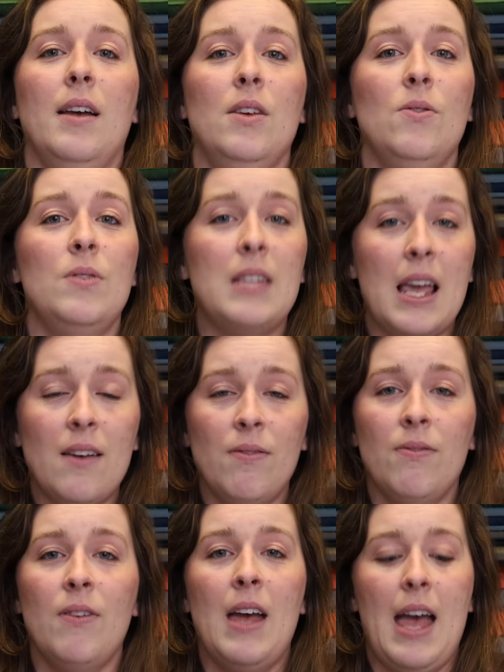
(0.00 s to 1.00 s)
you
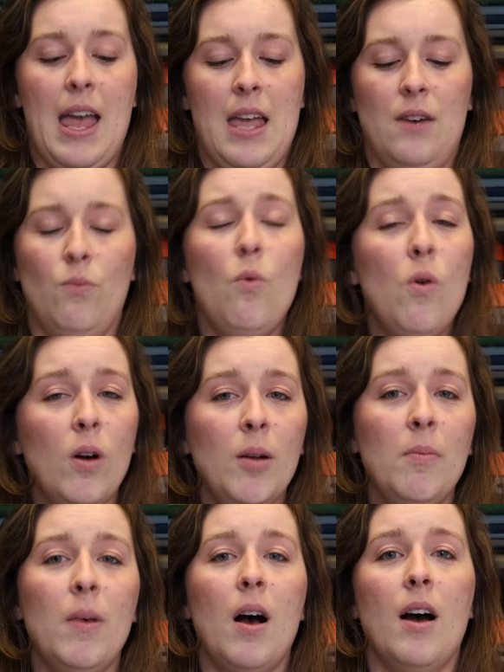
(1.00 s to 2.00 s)
safe and
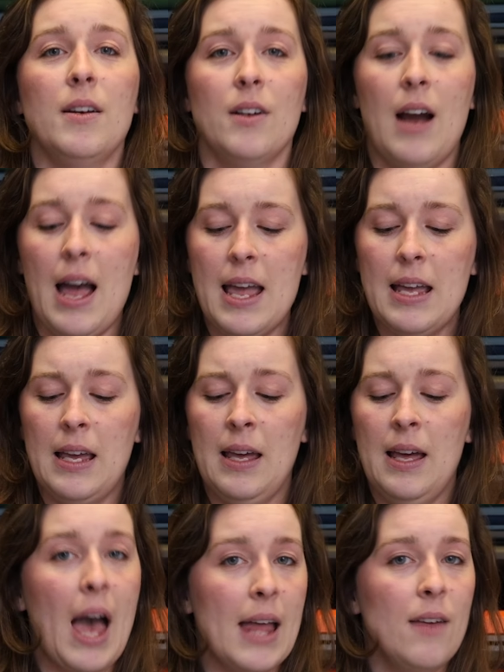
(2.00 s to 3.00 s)
warm on your hike.
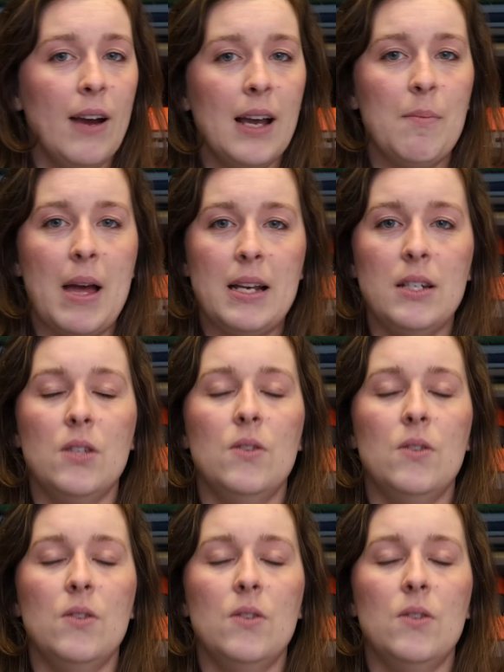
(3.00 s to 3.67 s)
We highly recommend